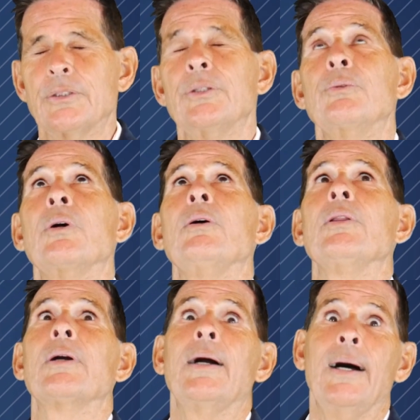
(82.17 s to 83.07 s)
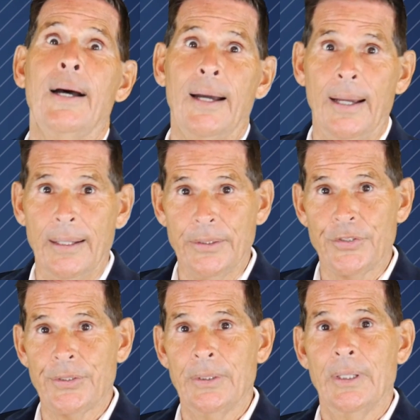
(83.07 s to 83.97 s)
to roll their
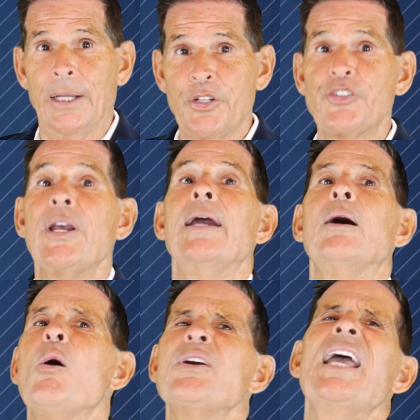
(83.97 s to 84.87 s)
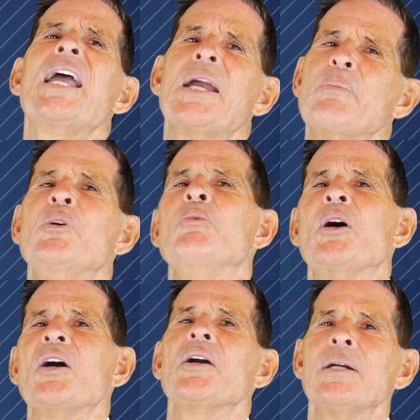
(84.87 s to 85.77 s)
eyes and to say, okay,
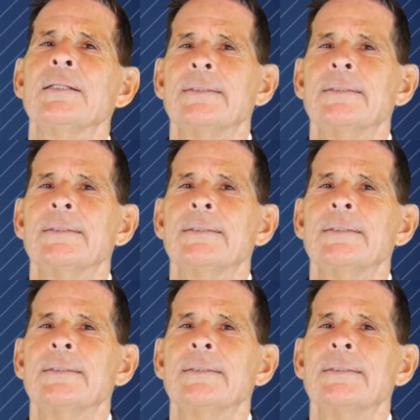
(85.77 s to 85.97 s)
boomer.